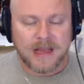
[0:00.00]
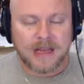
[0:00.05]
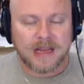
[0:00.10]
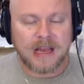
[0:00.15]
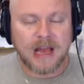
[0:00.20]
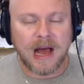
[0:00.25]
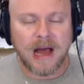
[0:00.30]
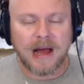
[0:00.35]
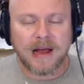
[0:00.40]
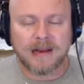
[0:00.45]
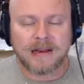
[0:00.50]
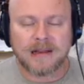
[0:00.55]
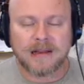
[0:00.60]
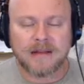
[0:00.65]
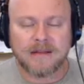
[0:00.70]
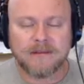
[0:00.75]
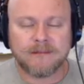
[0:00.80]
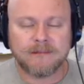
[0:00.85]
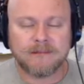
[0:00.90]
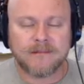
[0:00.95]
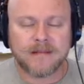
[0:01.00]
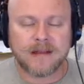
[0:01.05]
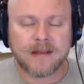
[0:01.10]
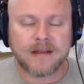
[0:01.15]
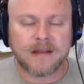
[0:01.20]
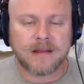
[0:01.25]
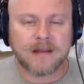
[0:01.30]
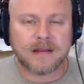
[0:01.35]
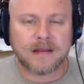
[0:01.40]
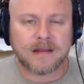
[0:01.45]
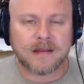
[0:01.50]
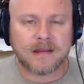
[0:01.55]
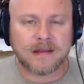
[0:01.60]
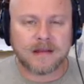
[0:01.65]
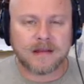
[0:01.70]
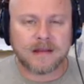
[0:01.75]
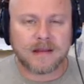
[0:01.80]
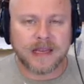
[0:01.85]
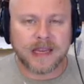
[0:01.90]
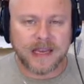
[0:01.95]
God
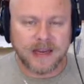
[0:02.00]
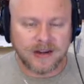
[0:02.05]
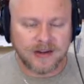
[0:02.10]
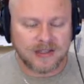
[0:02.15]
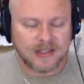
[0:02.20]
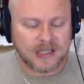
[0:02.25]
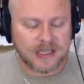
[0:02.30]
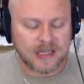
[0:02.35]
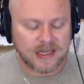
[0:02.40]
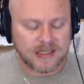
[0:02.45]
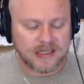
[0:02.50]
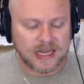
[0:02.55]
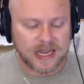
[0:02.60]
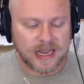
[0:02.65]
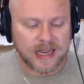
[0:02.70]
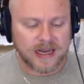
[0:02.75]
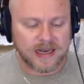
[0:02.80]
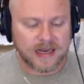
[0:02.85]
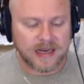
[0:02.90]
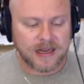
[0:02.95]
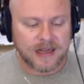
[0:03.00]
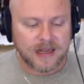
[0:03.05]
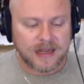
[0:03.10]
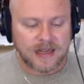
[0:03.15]
hears this, and